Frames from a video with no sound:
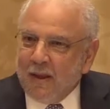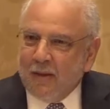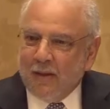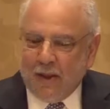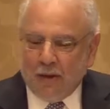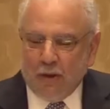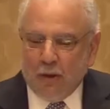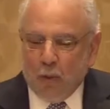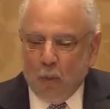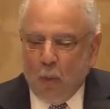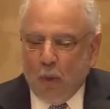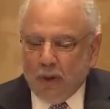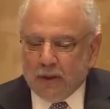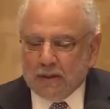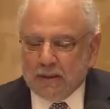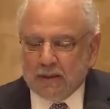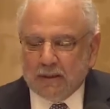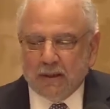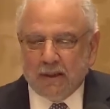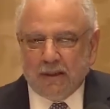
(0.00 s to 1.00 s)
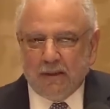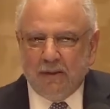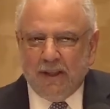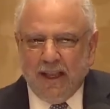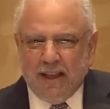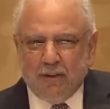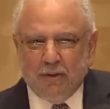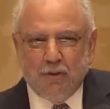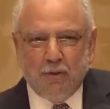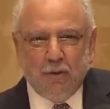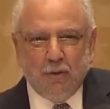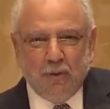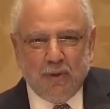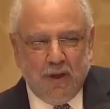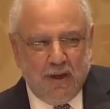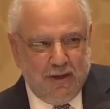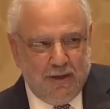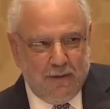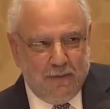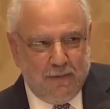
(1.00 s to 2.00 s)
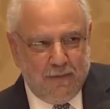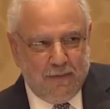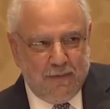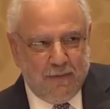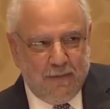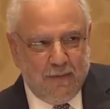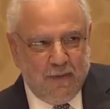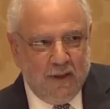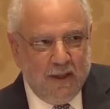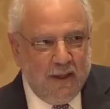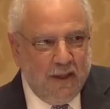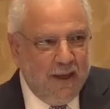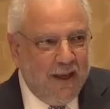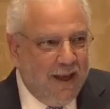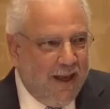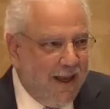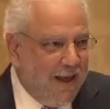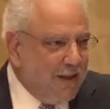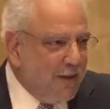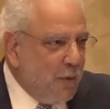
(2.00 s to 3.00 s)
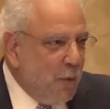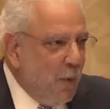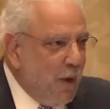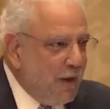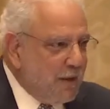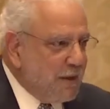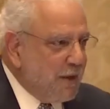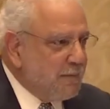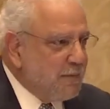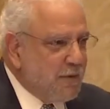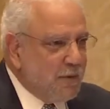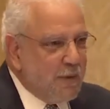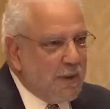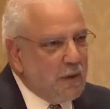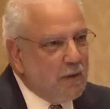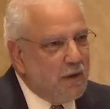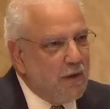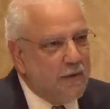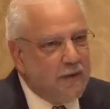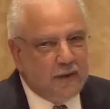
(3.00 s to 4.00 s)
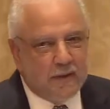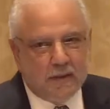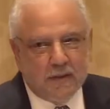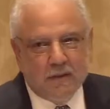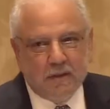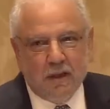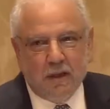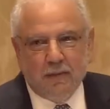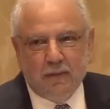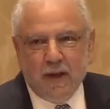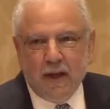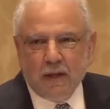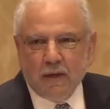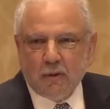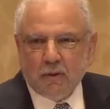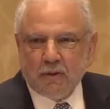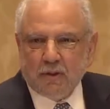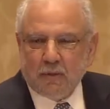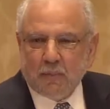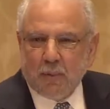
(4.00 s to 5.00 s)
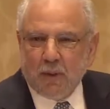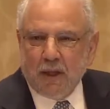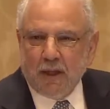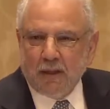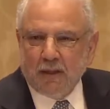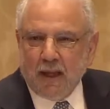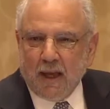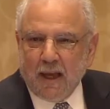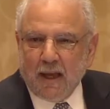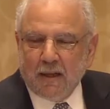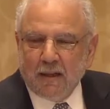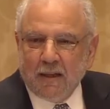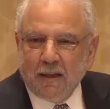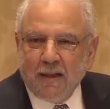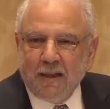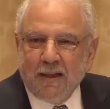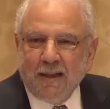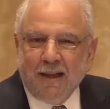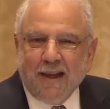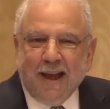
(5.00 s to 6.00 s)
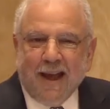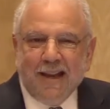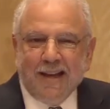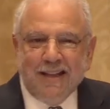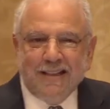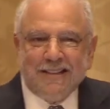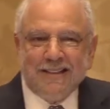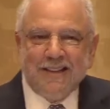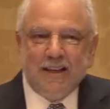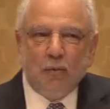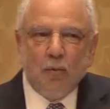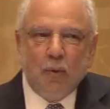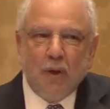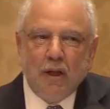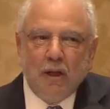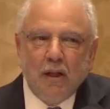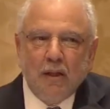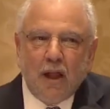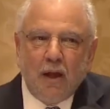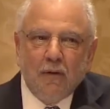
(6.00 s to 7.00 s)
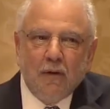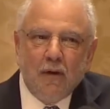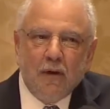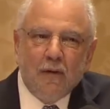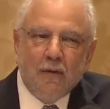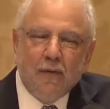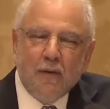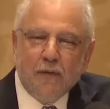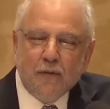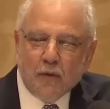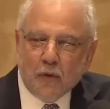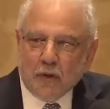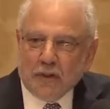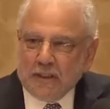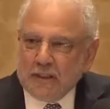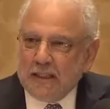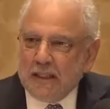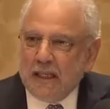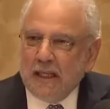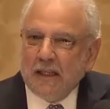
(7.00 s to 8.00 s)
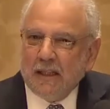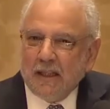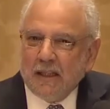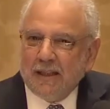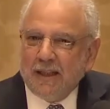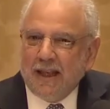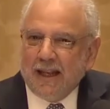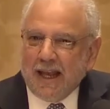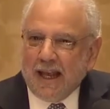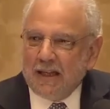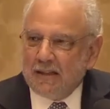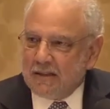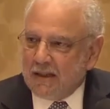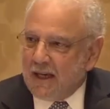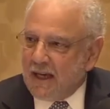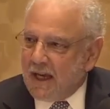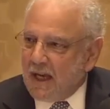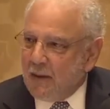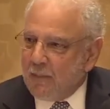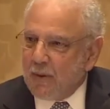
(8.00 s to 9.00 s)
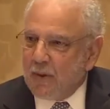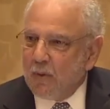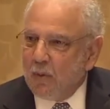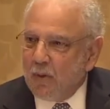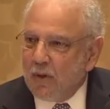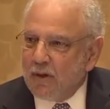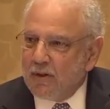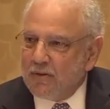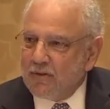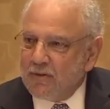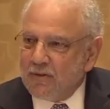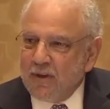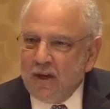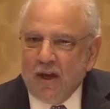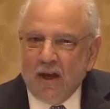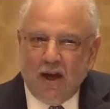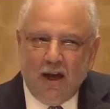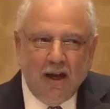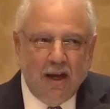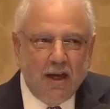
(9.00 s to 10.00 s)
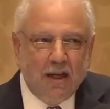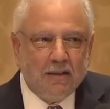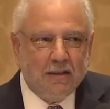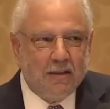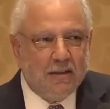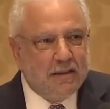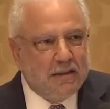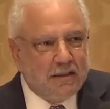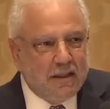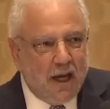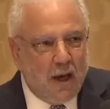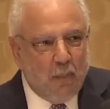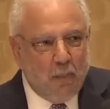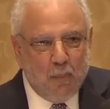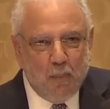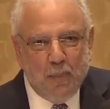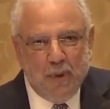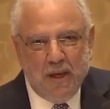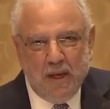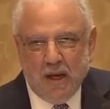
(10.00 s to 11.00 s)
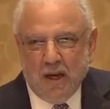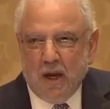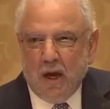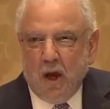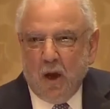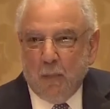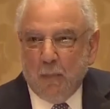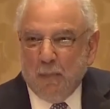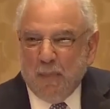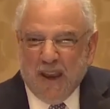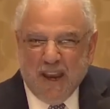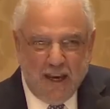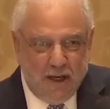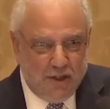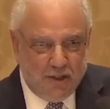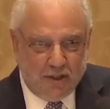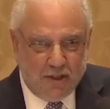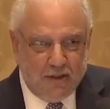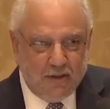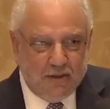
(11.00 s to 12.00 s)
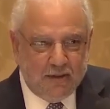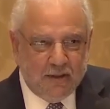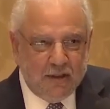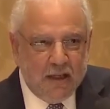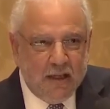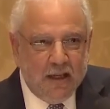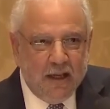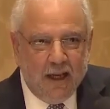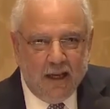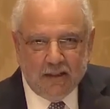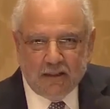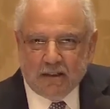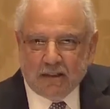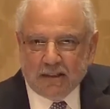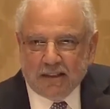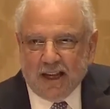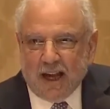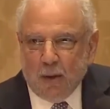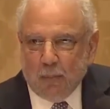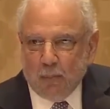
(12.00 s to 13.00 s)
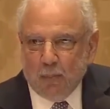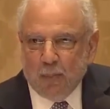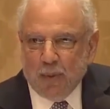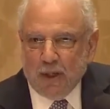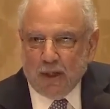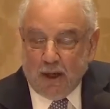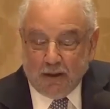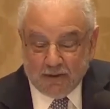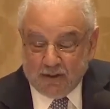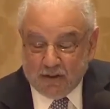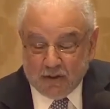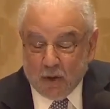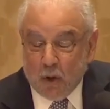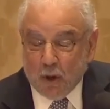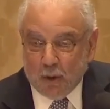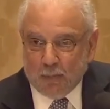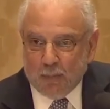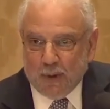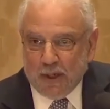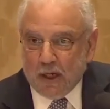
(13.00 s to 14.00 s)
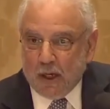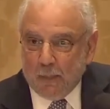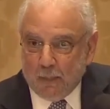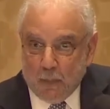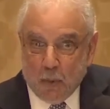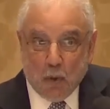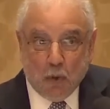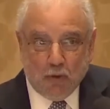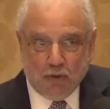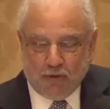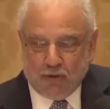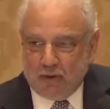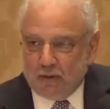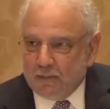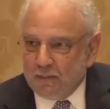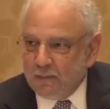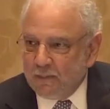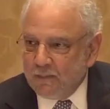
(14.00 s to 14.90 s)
that you wanted to end your life and you wind up doing all this stuff? How do you explain that? And he said, well, the first thing that had to happen was I had to stop being a patient and, stop be and start being a person.